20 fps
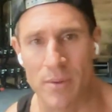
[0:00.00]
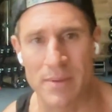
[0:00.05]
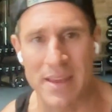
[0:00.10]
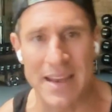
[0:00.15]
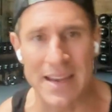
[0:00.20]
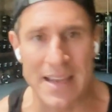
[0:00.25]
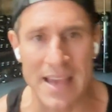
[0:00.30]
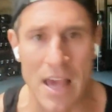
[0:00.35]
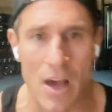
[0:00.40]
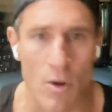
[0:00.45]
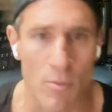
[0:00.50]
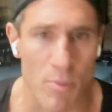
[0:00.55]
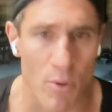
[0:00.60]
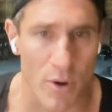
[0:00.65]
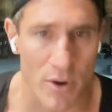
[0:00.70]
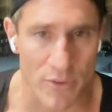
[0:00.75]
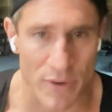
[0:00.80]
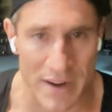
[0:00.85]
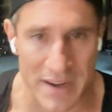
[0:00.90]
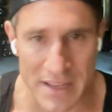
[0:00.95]
I'm getting
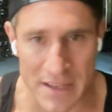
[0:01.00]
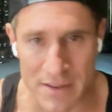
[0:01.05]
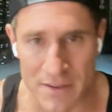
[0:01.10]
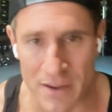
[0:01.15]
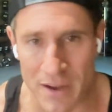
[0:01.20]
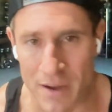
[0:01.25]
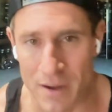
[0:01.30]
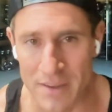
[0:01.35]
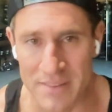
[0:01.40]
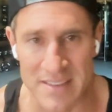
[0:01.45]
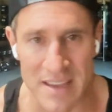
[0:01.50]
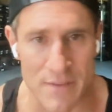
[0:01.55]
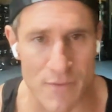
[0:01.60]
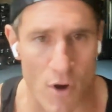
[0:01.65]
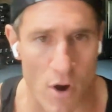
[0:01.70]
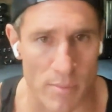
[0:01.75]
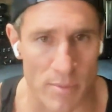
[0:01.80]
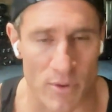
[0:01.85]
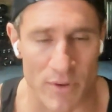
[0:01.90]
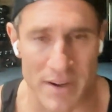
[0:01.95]
Hellboy ready, Dave
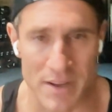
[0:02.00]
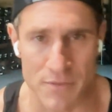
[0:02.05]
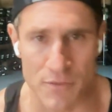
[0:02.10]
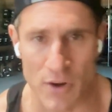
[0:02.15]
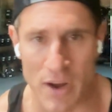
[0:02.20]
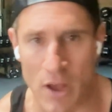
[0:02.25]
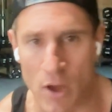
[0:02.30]
Harbour ready for